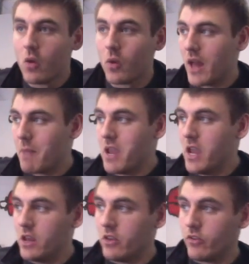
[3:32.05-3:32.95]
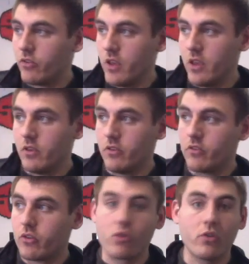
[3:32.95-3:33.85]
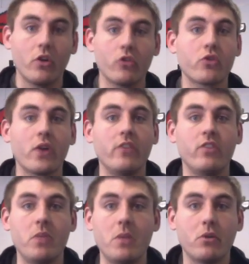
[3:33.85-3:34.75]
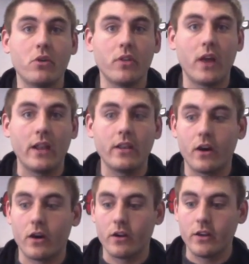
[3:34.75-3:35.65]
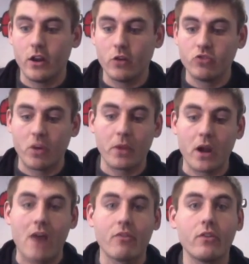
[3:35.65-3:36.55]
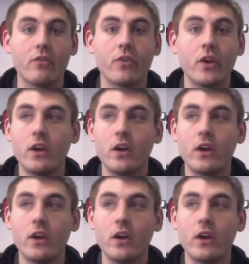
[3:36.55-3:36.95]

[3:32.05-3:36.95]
What I mean is those crazy people that are, you know, jumping off of